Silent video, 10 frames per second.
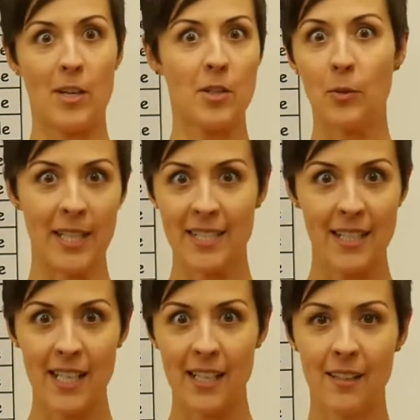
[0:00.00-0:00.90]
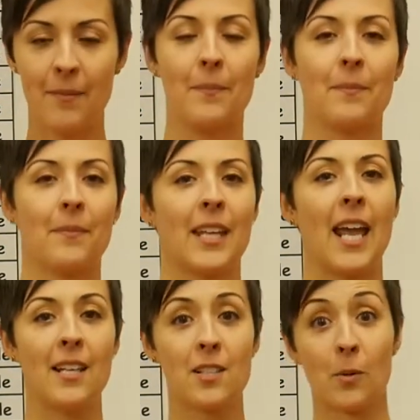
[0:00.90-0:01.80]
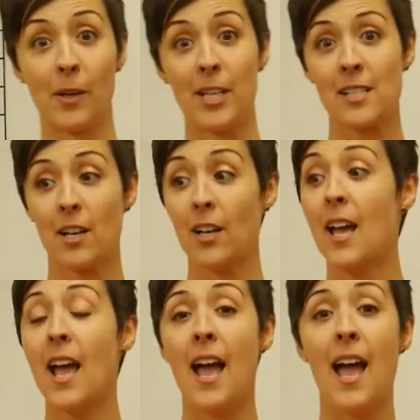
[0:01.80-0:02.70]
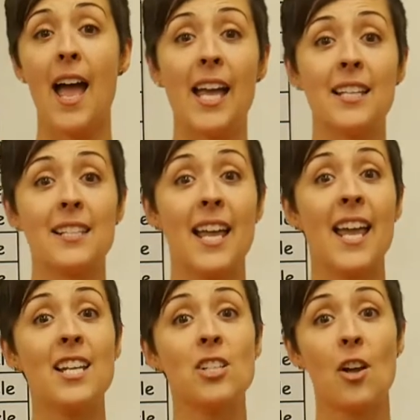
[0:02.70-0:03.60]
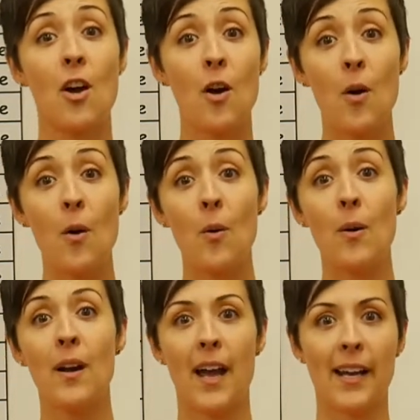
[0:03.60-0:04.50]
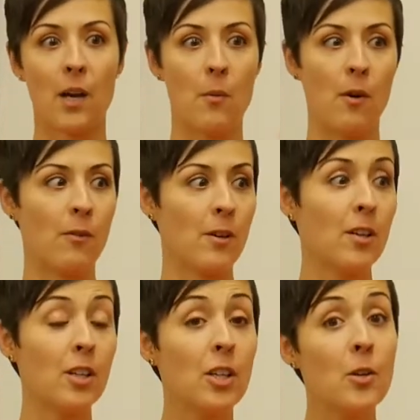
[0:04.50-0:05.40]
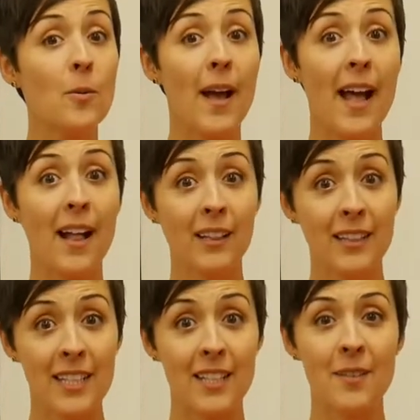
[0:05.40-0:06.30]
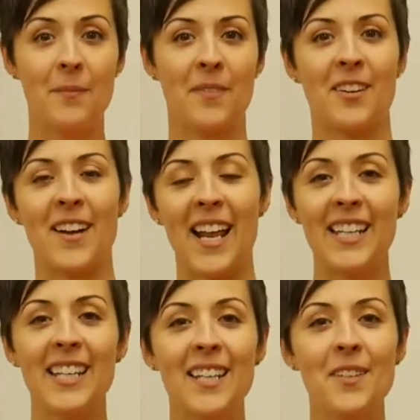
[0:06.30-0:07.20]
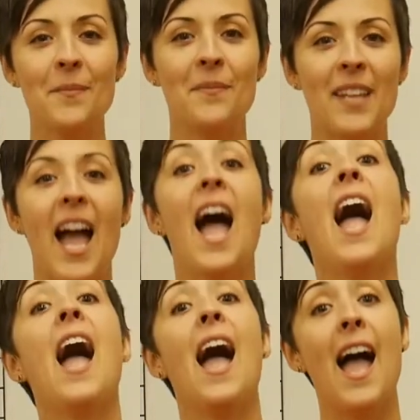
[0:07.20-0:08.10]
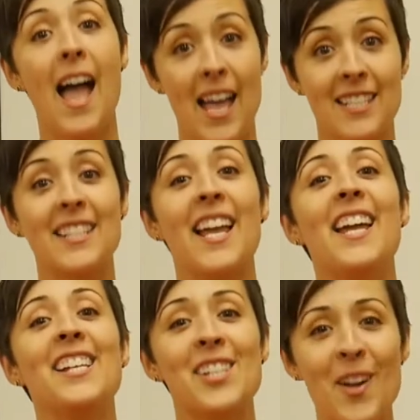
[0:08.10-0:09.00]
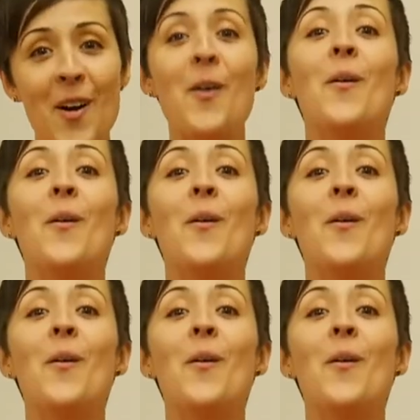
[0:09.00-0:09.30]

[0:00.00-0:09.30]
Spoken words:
Weren't you listening? Okay, so we're going to start S-H-O and come over U-L-D. Ready? S-H-O-U-L-D,